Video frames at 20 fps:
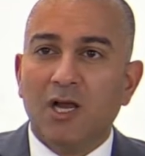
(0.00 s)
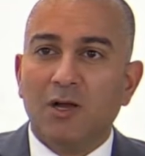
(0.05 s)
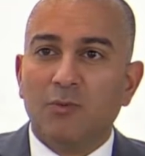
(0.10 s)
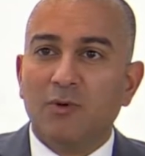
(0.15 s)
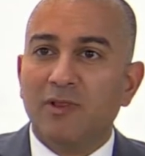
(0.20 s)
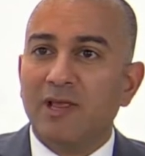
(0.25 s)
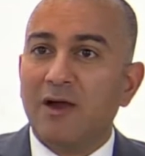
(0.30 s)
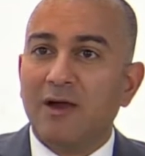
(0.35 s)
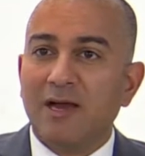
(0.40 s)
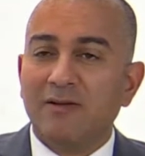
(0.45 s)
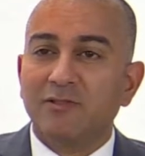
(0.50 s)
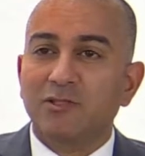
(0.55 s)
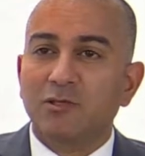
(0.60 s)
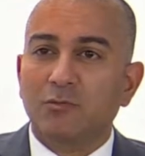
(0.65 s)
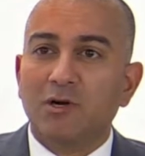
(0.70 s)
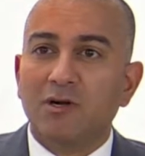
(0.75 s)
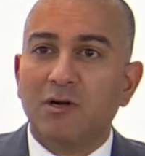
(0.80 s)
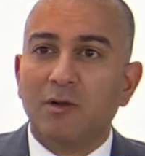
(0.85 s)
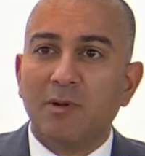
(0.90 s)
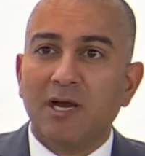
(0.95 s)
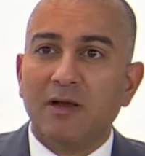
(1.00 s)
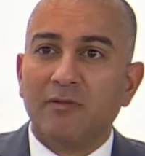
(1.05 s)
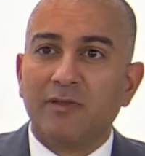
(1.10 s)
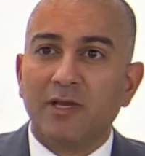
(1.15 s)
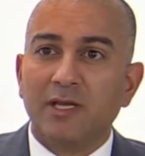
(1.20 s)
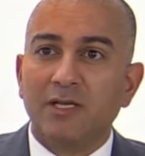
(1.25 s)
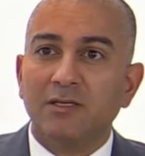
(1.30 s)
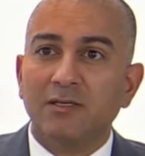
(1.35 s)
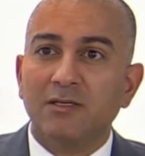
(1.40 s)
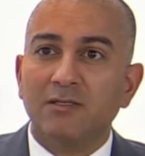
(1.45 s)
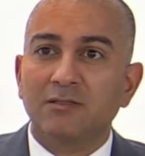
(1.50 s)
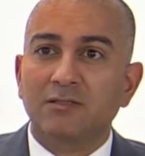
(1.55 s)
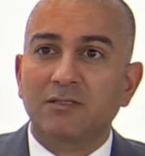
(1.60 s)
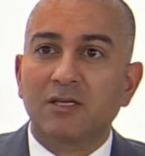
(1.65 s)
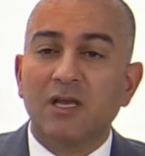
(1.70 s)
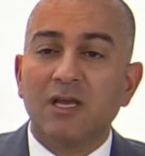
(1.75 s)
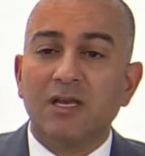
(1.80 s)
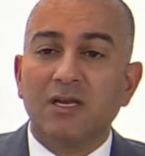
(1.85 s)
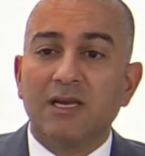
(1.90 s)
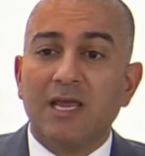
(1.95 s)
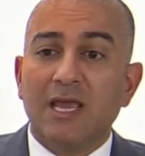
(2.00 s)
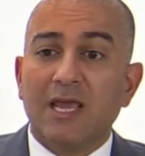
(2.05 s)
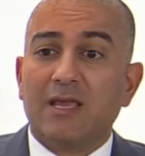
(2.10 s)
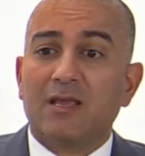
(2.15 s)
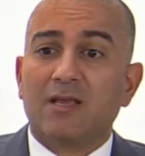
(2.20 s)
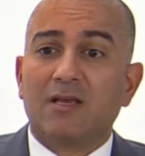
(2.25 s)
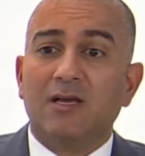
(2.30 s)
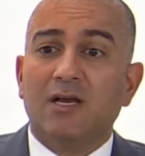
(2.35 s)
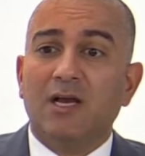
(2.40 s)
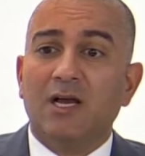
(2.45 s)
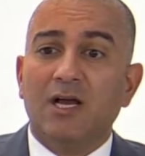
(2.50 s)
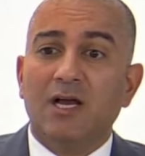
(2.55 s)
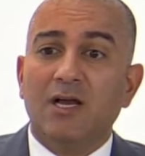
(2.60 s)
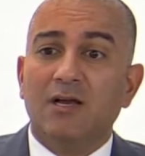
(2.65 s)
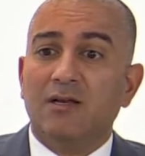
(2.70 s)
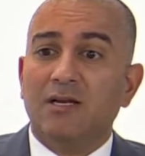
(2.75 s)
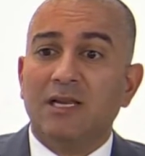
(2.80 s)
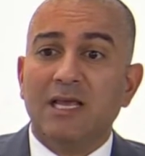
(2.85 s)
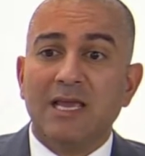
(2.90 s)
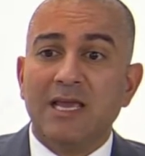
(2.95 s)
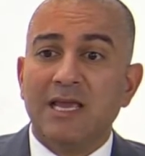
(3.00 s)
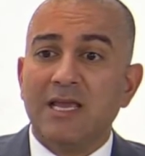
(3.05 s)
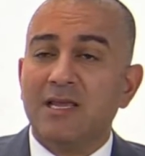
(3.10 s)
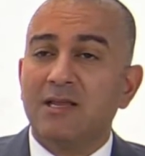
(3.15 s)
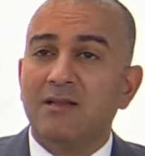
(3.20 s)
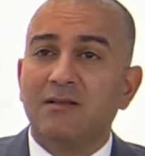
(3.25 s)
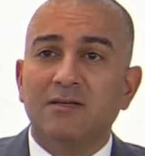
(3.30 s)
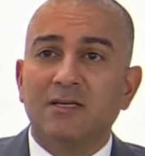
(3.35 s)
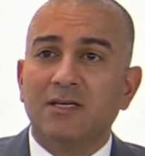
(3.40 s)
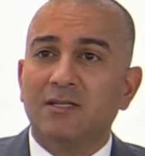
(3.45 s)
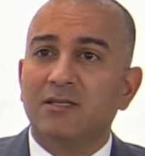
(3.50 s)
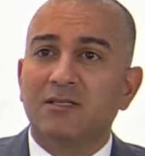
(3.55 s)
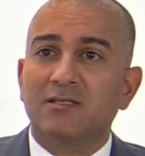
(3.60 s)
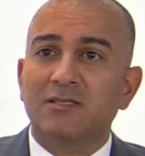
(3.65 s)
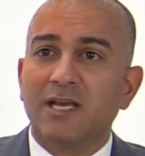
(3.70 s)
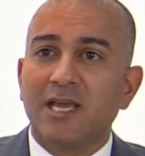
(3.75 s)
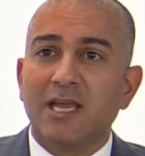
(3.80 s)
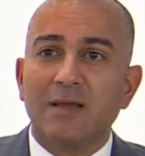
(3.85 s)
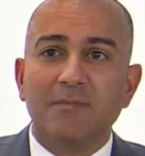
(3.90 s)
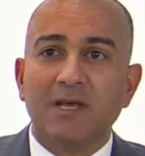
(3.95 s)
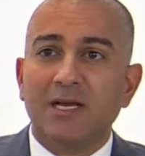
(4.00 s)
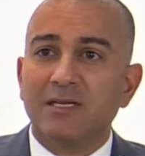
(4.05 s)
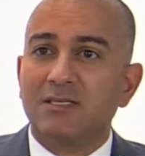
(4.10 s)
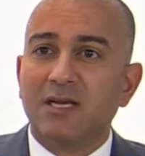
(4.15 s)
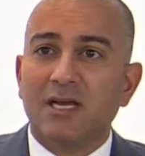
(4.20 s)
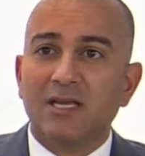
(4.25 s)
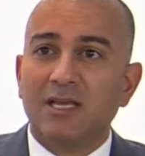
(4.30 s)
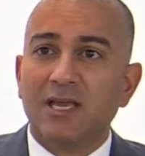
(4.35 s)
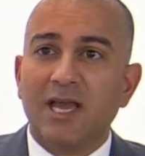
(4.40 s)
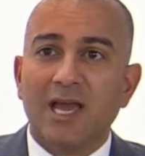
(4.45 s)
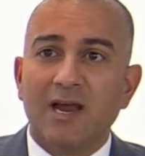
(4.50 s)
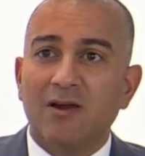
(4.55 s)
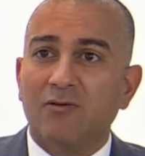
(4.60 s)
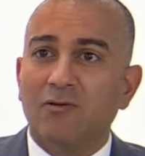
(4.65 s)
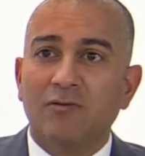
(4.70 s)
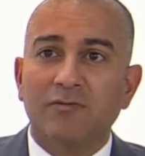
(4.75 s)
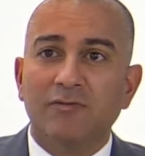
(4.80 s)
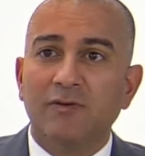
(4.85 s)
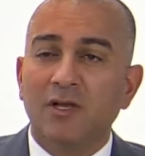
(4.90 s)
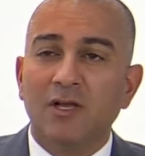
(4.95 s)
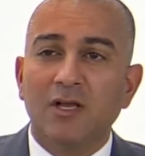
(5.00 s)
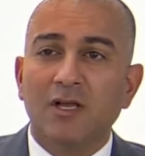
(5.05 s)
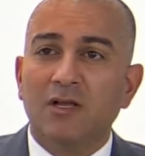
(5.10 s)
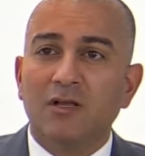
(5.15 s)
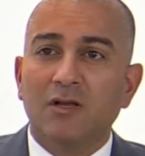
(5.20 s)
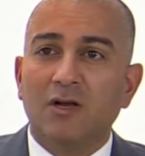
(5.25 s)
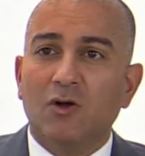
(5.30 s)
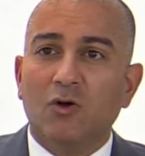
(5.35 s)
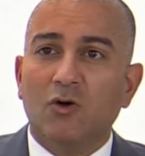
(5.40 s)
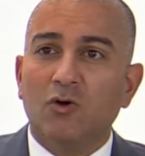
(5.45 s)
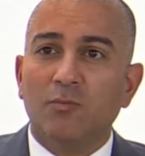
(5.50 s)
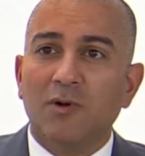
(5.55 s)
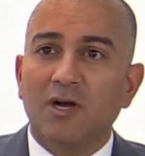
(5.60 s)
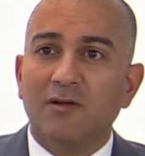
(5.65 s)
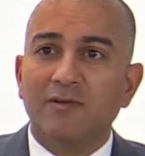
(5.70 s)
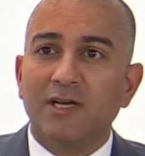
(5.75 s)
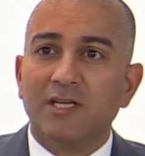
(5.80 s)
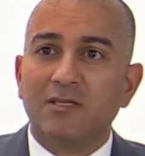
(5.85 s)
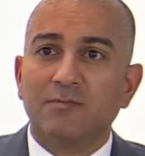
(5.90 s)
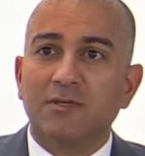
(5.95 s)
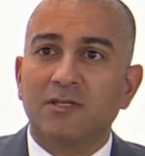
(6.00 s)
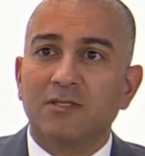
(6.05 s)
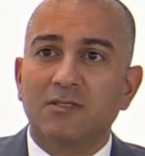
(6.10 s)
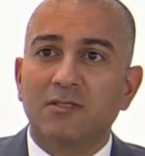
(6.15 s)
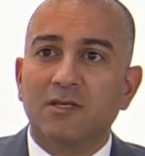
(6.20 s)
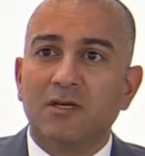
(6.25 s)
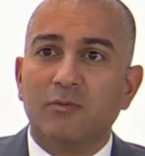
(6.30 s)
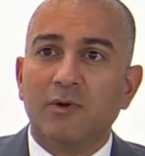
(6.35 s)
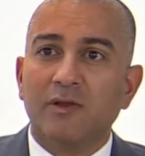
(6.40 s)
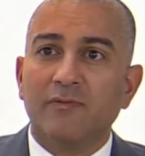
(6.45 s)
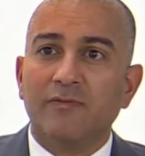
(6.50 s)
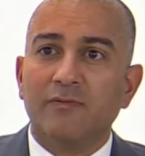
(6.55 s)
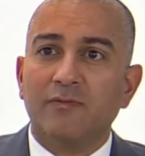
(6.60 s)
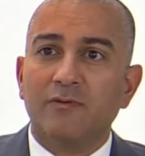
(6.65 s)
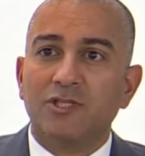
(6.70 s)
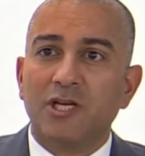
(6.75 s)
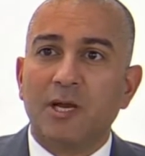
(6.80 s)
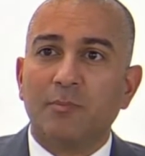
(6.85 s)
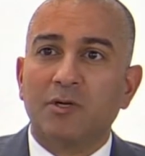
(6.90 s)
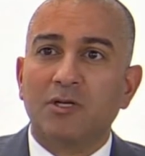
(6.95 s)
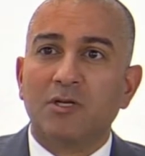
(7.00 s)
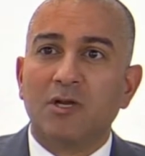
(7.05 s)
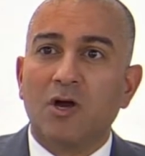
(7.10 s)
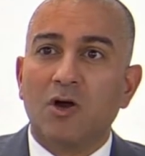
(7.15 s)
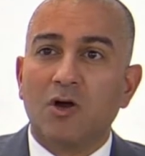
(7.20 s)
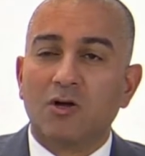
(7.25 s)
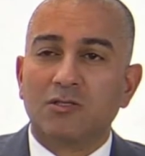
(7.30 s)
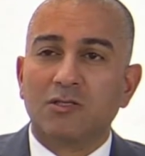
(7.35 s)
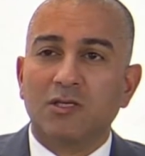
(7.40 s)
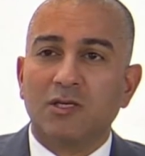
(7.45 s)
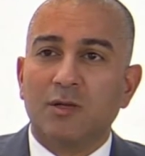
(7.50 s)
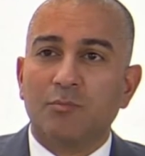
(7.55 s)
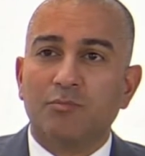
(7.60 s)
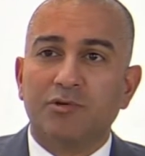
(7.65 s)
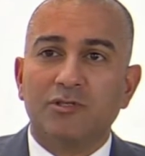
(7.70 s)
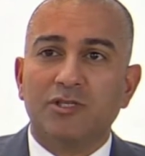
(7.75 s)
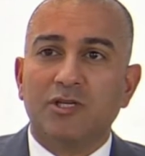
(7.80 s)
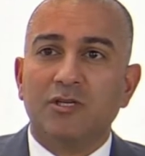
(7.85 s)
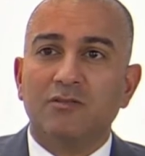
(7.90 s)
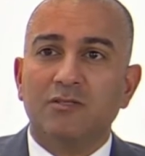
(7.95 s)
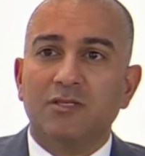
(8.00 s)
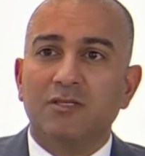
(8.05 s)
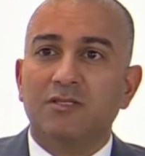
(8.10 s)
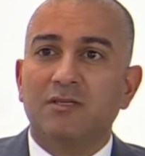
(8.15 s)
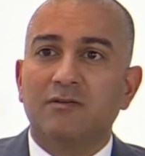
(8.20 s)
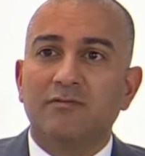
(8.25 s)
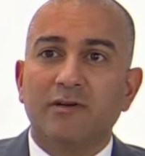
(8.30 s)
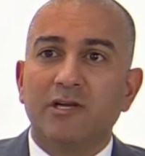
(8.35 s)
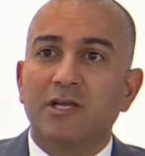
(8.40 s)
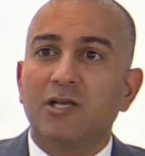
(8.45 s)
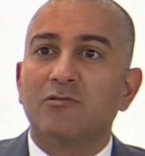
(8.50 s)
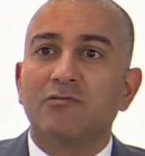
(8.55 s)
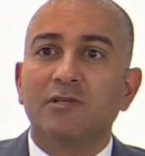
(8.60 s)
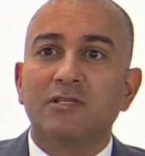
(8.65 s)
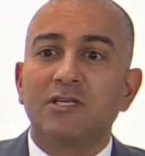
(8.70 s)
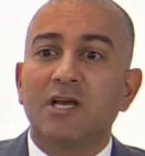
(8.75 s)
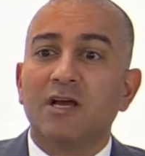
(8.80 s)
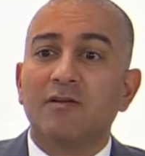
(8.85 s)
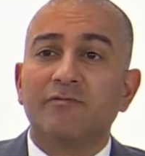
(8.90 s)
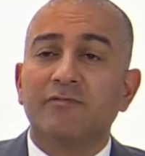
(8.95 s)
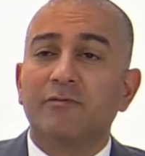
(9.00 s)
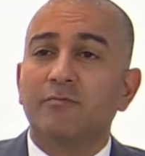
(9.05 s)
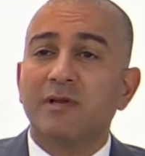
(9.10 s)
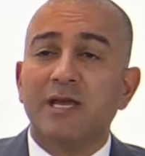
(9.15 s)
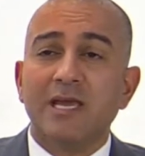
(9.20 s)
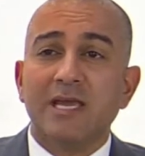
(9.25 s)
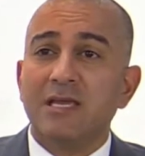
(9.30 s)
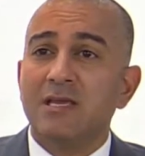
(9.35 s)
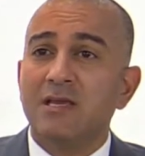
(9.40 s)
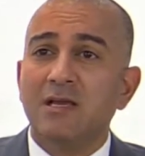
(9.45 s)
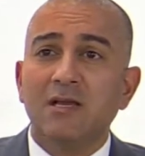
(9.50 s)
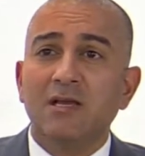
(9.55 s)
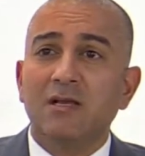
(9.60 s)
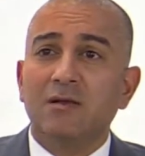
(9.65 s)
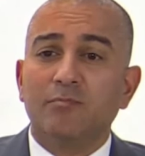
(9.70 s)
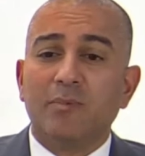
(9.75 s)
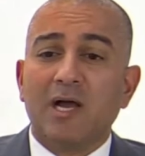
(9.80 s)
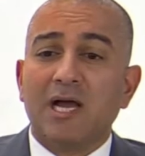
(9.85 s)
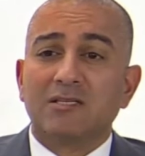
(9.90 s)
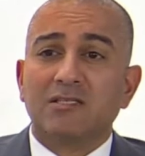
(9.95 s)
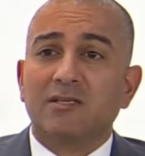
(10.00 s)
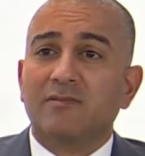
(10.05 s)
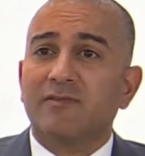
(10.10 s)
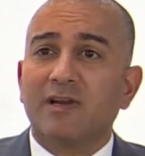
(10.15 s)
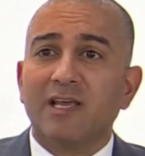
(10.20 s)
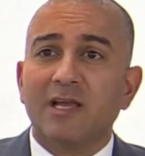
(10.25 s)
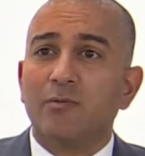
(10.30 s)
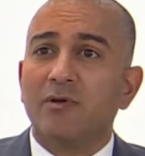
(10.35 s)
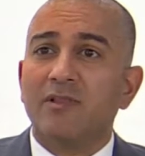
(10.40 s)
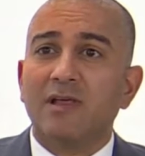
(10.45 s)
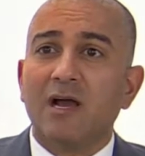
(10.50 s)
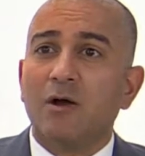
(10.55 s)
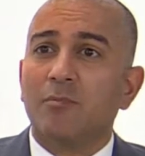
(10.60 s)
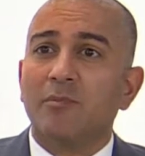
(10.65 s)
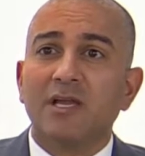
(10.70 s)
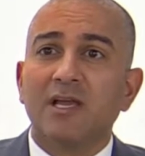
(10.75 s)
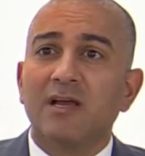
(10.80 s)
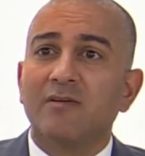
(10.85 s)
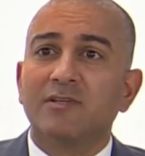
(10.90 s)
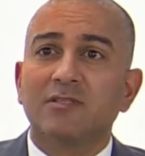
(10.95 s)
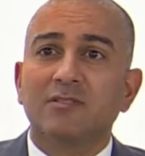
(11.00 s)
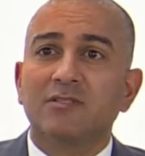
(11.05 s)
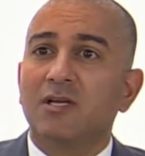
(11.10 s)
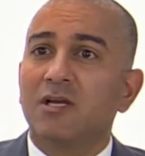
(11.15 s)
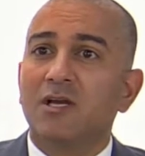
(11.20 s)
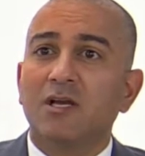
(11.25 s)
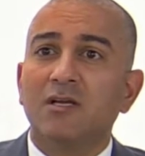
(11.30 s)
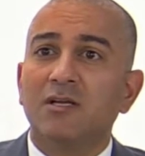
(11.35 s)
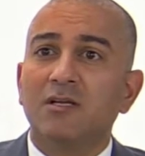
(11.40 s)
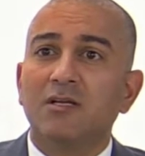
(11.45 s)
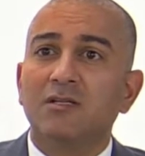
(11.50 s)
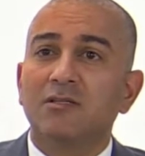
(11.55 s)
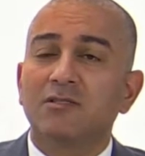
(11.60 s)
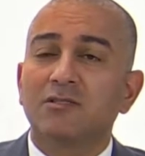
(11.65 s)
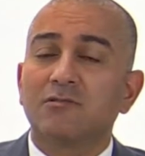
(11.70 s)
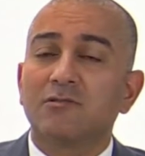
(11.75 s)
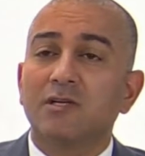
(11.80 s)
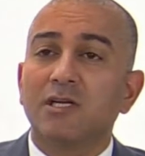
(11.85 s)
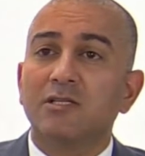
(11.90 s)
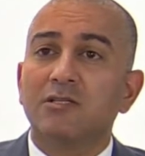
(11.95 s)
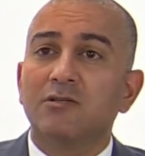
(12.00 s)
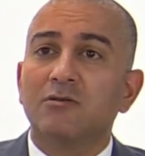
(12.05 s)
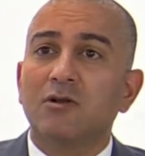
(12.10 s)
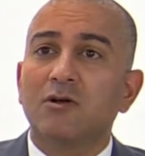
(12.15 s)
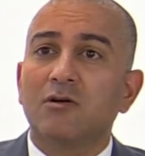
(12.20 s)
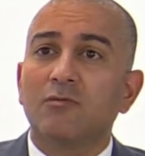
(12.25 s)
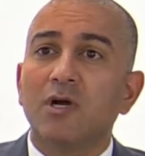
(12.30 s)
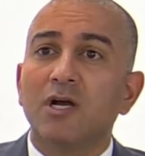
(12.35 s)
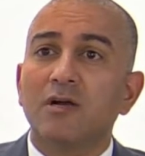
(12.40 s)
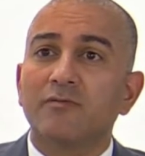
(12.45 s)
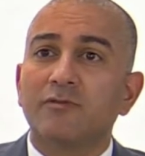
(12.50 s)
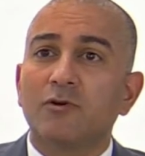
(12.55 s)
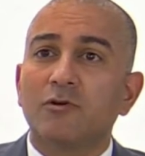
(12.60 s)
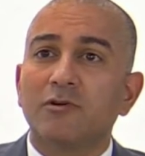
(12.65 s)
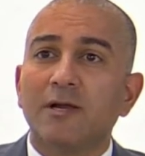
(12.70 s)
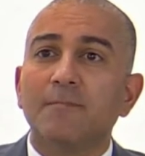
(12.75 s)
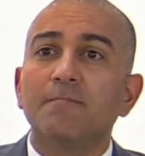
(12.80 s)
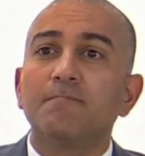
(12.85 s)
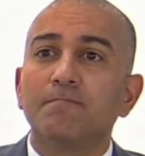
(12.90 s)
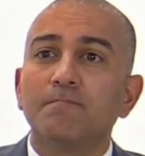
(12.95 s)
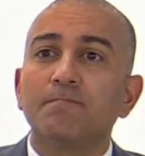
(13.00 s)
without having to worry about things. Nick, Lee and the team, they take care of all my investments that are with Shepherd Cox, and it produces a very good return for me passively without me having to really do a lot of work for it.